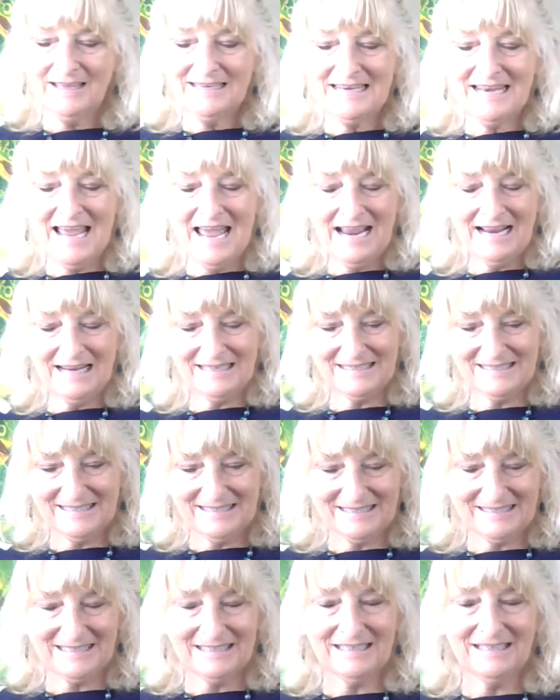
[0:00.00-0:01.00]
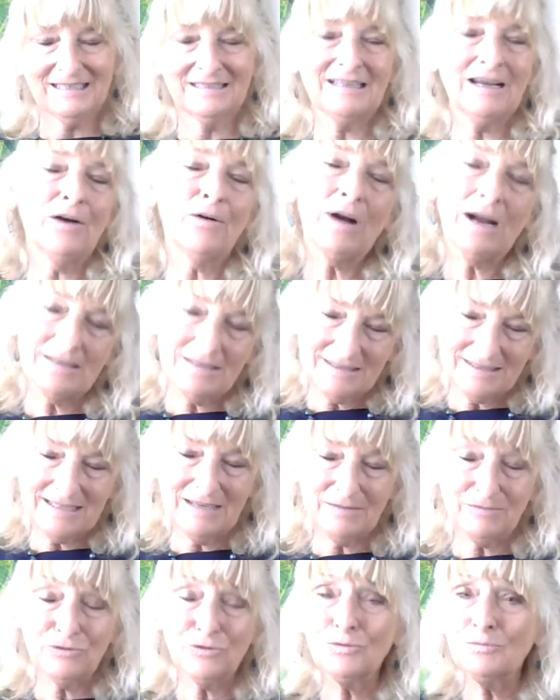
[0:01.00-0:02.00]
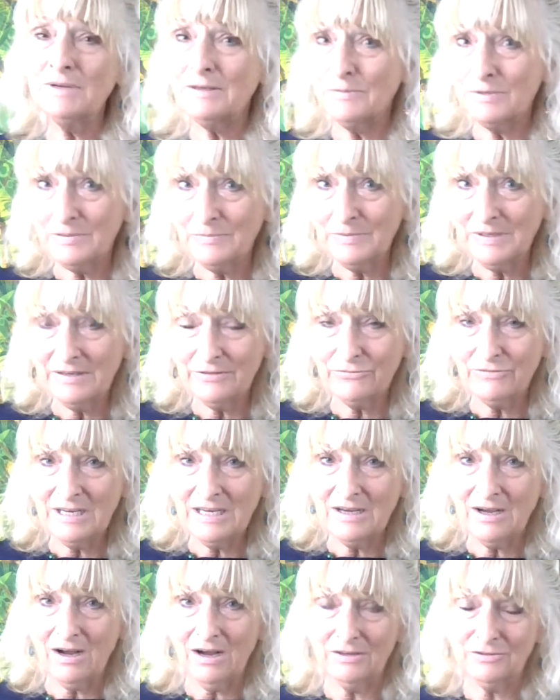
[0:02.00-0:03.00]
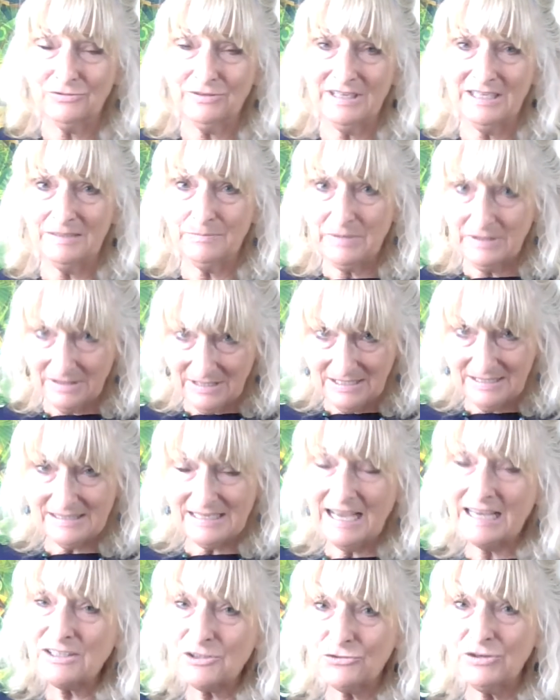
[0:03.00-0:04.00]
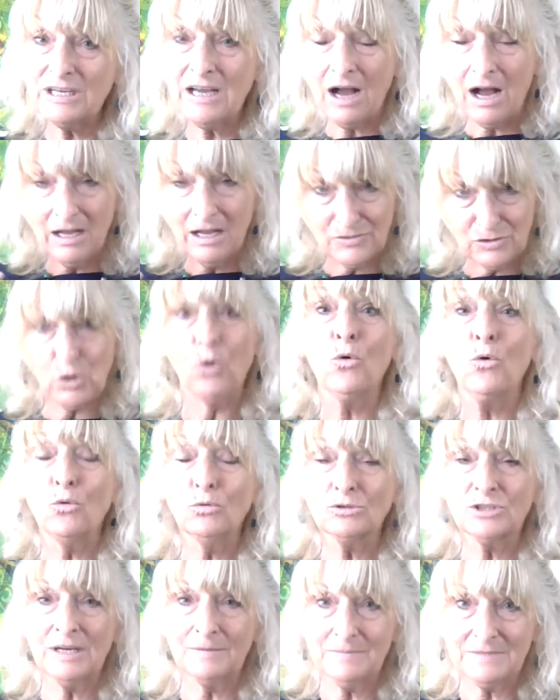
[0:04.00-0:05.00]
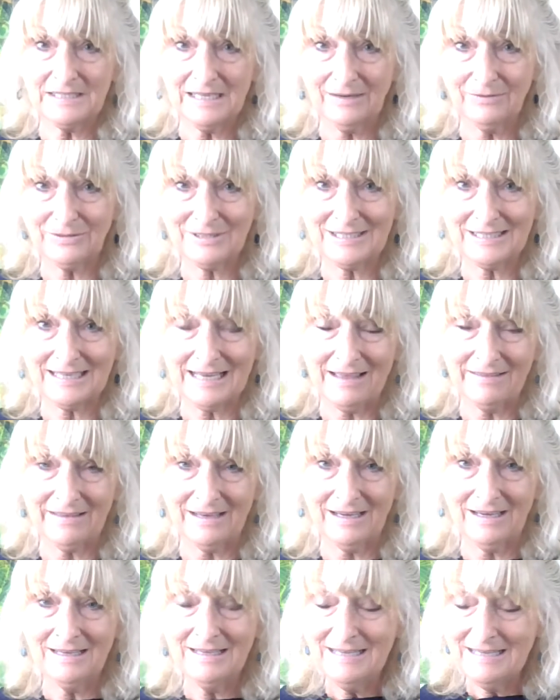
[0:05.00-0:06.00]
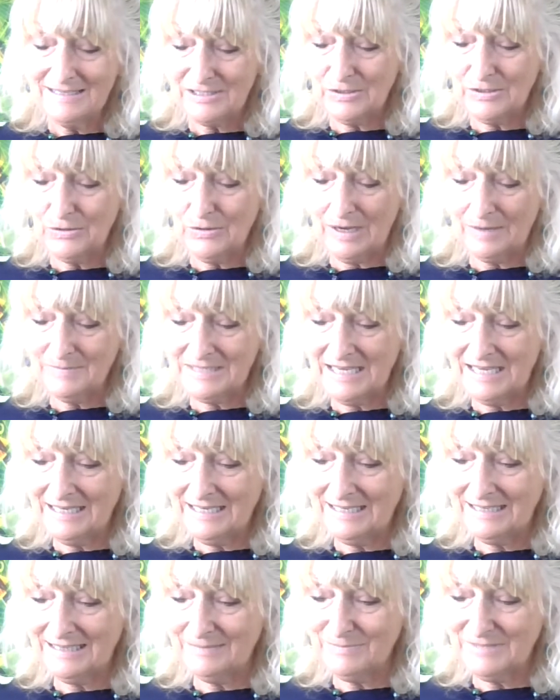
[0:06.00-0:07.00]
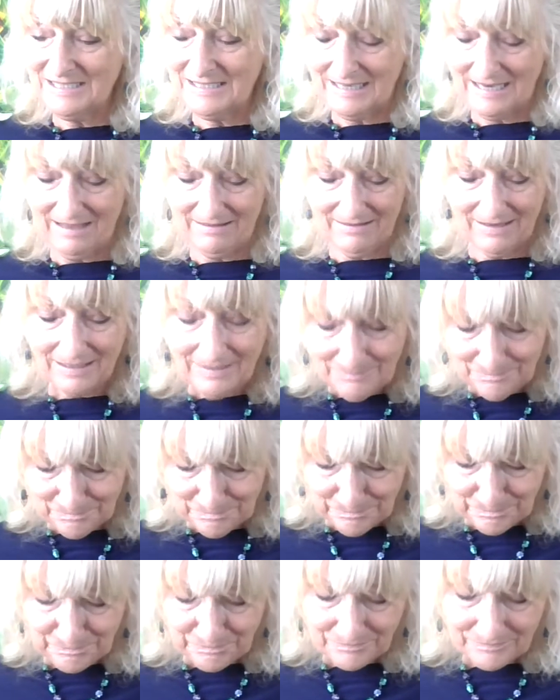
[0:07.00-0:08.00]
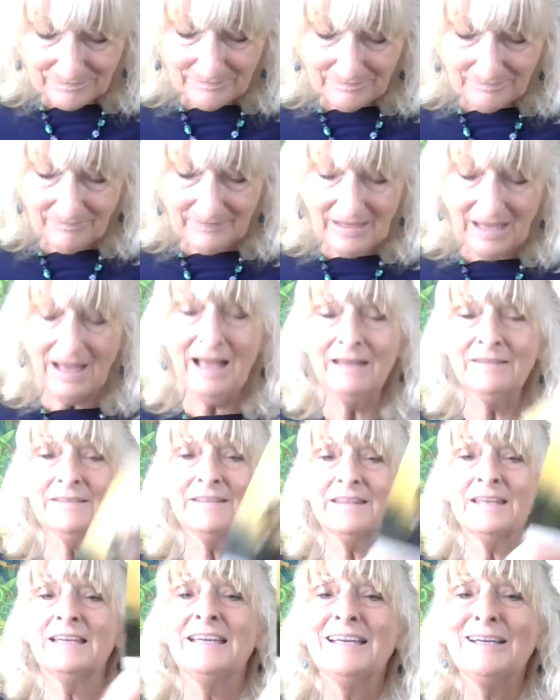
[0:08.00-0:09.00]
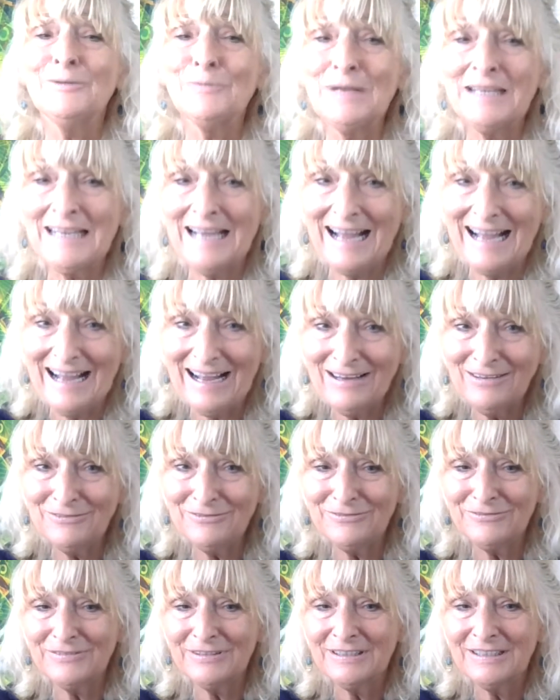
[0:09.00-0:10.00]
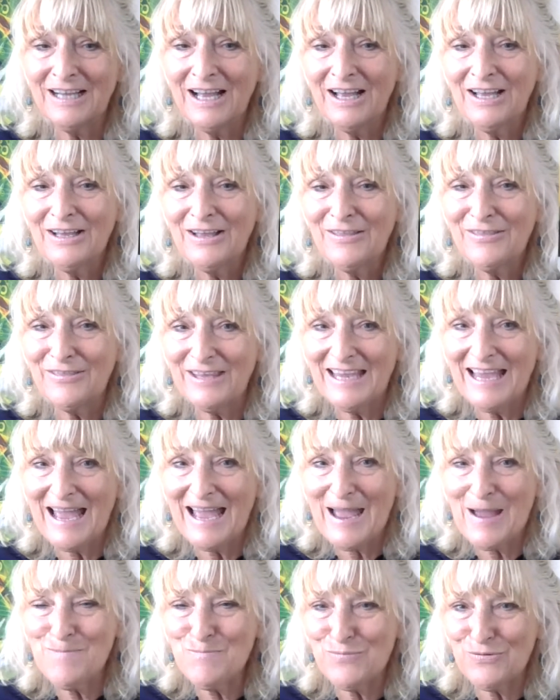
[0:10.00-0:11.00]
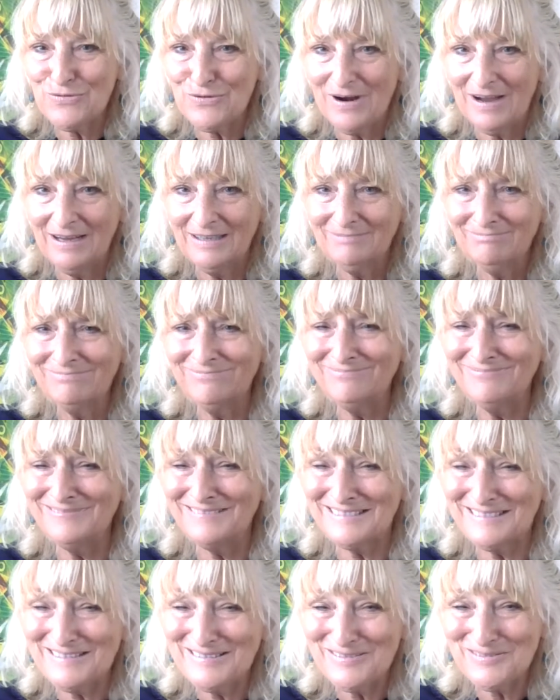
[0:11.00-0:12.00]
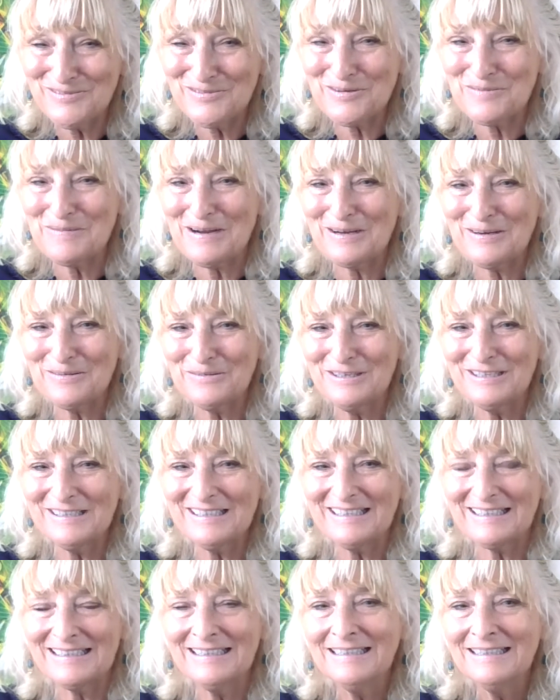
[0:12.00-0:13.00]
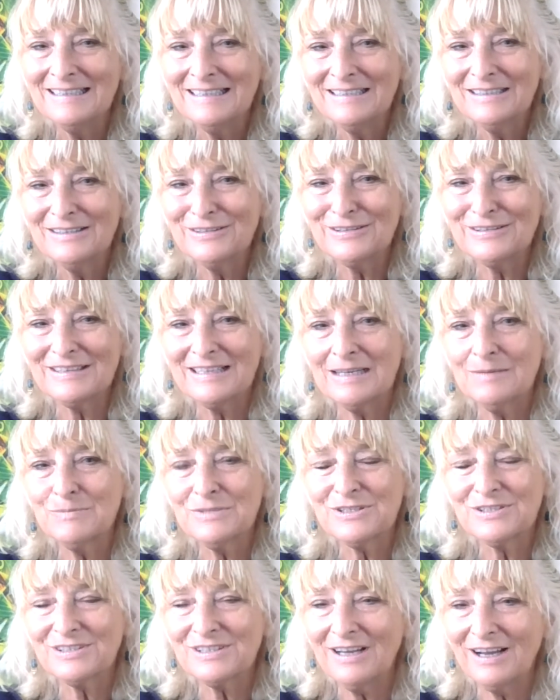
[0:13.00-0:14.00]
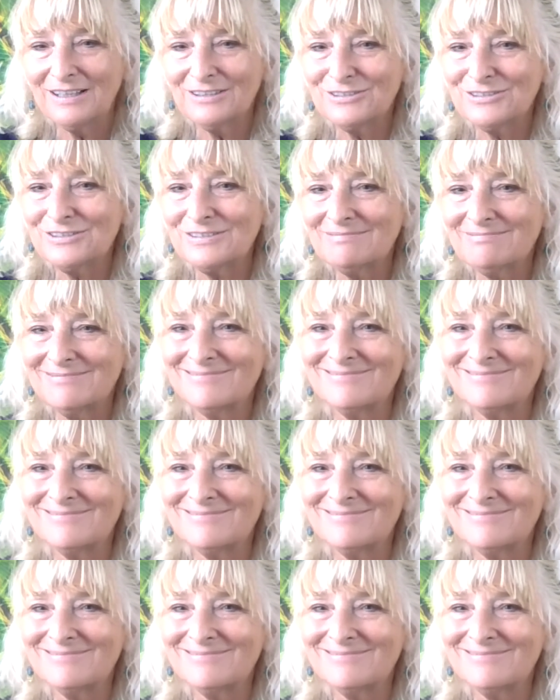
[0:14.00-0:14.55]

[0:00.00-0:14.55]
Next, now, as I said, normally it would have been a 3-card read, but these next 3 cards all jumped out together. So I'm taking them together. And here we have the Emperor. Talk about quirky. Look at that moustache.